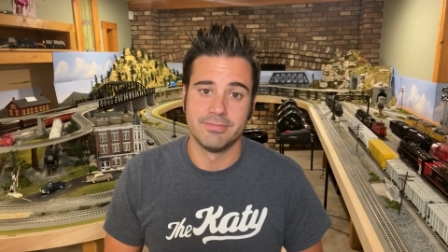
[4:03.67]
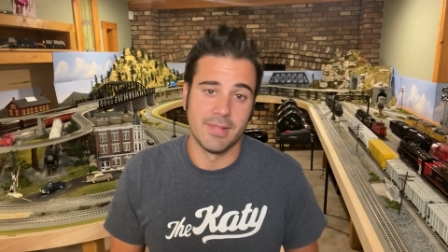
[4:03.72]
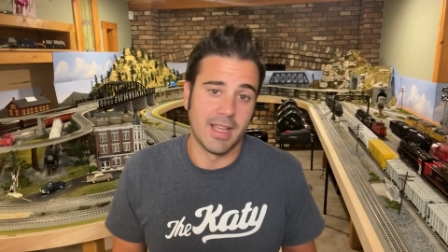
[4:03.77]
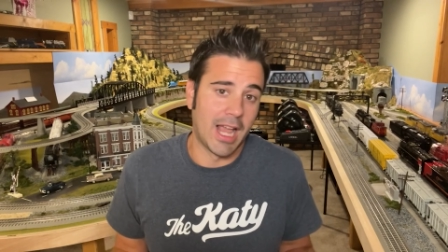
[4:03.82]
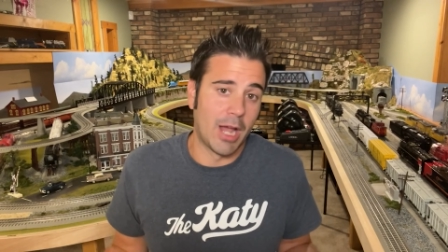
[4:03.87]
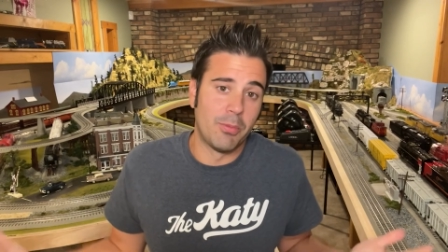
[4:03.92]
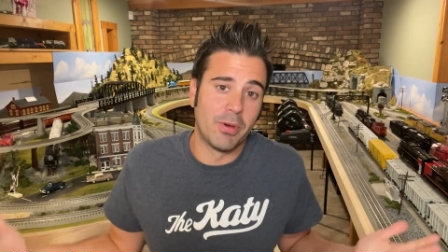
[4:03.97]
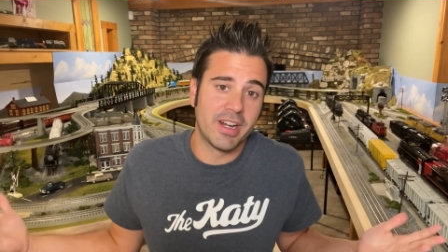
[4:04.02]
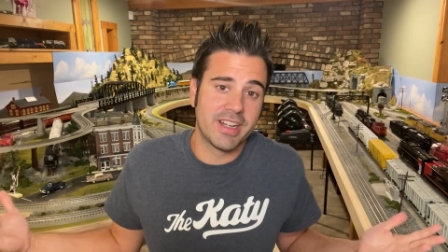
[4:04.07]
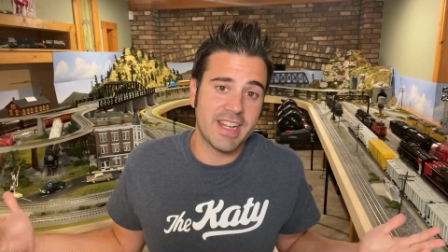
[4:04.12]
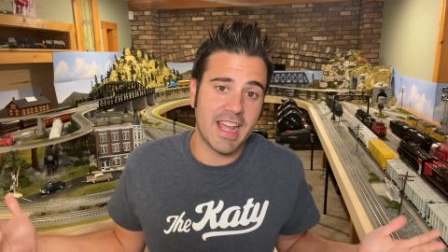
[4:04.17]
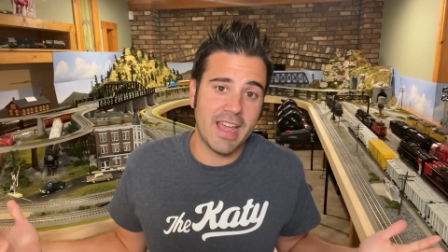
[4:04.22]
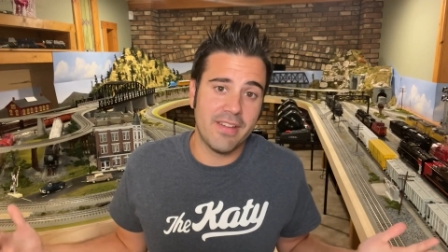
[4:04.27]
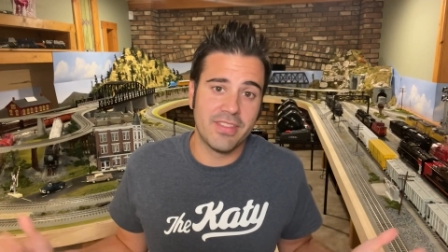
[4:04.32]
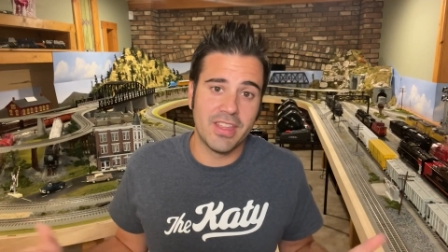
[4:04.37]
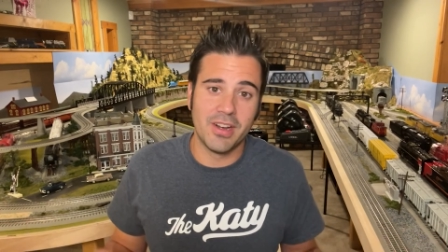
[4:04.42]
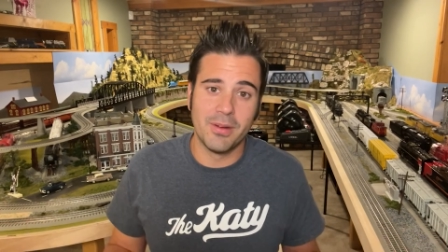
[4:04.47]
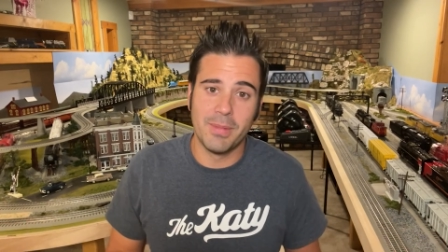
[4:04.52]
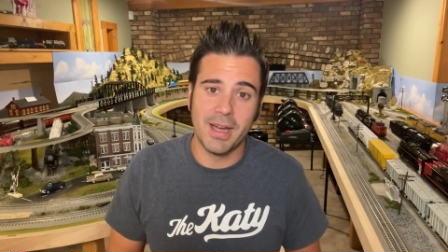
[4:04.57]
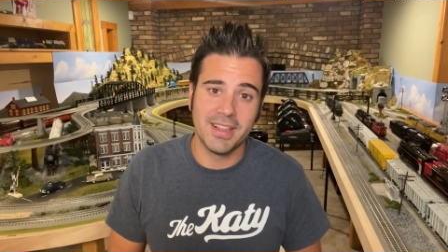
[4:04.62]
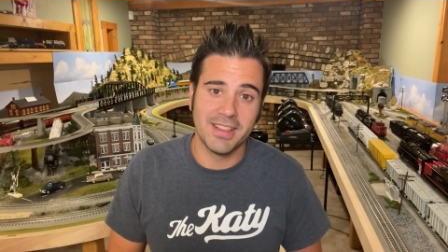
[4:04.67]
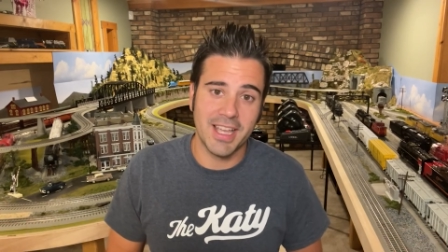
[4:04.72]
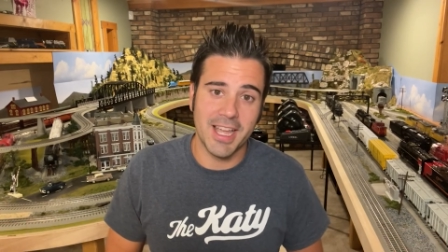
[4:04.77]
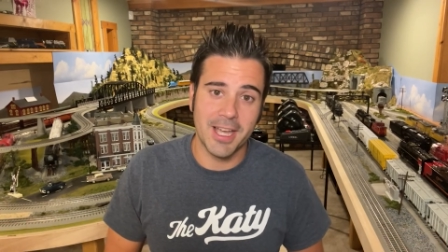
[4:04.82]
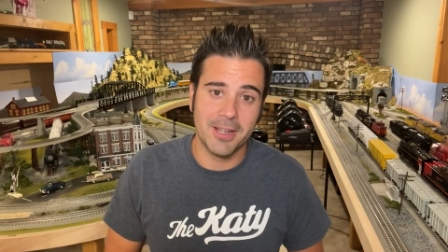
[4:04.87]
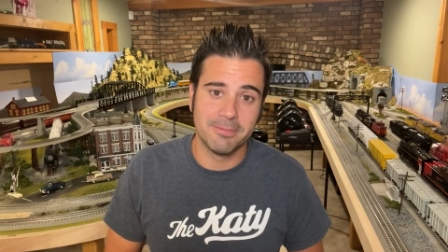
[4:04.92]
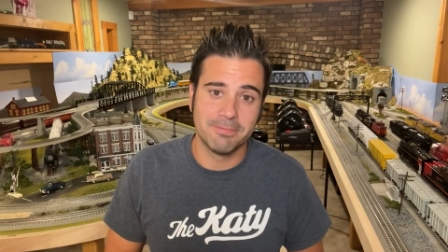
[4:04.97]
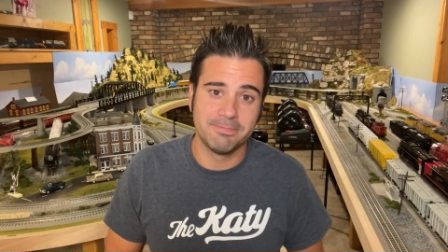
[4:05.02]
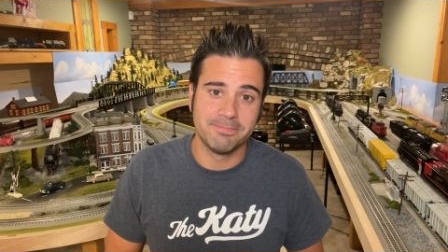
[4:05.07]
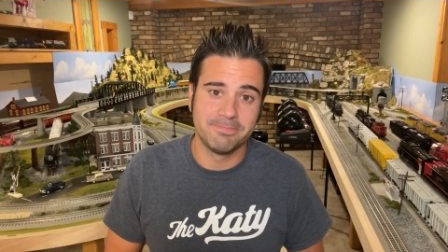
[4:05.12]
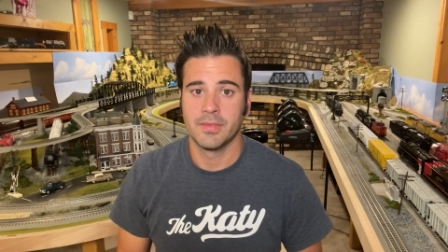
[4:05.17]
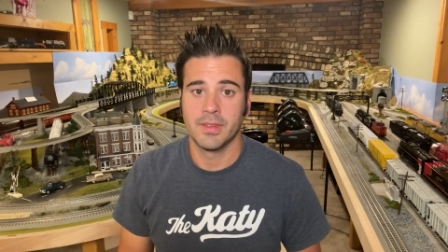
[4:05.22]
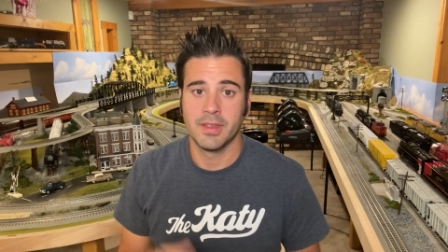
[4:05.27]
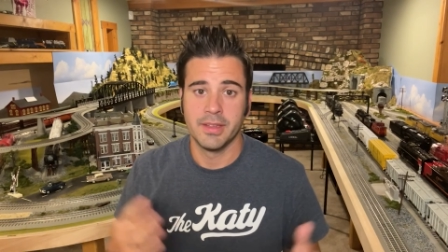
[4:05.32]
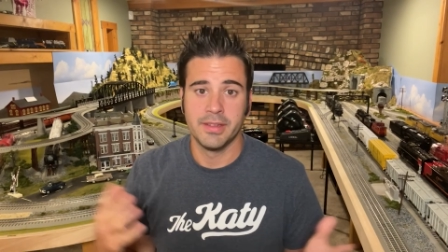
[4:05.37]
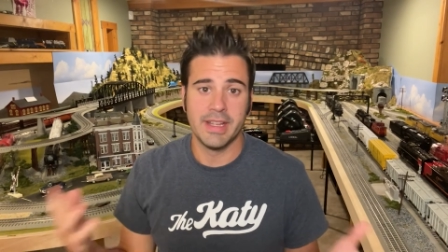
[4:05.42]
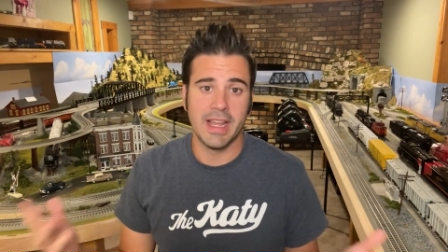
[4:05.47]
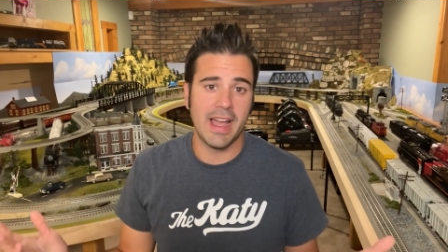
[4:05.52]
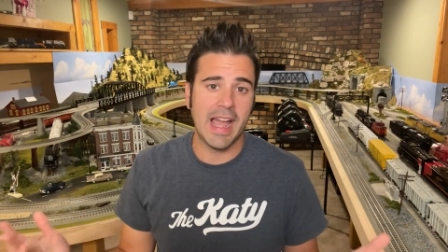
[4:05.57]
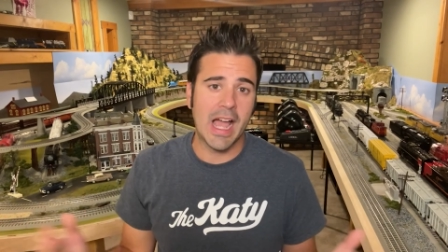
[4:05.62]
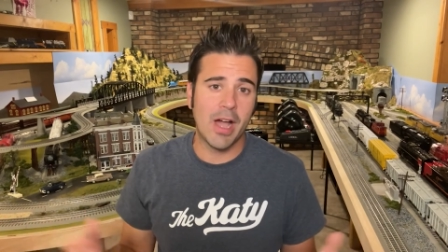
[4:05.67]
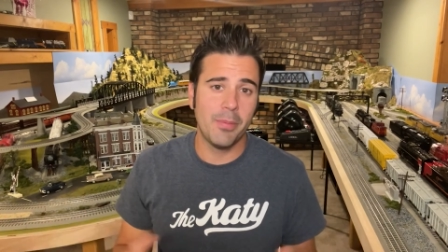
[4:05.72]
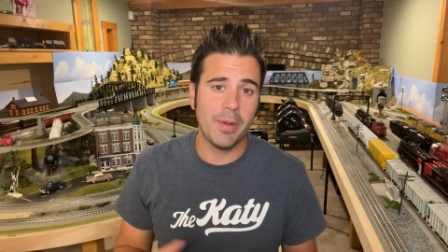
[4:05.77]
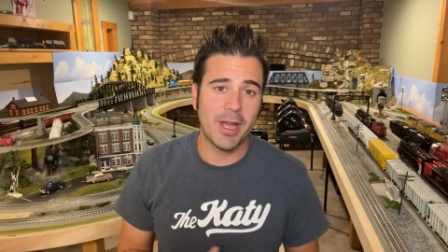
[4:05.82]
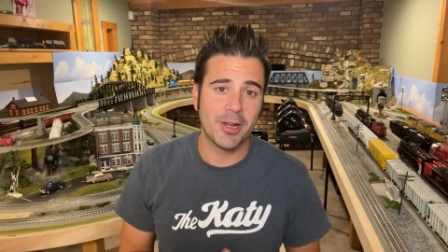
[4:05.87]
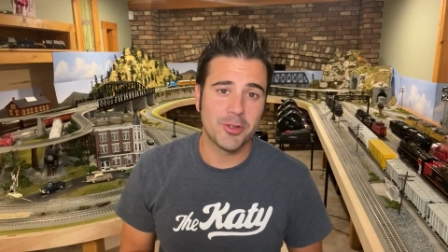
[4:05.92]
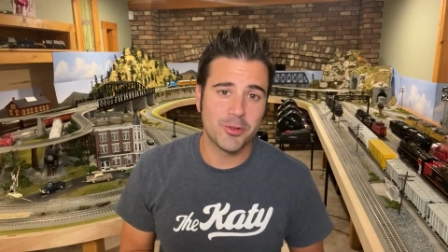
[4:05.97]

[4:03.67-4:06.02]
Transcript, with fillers: I wanted to have that on my layout. Now, how about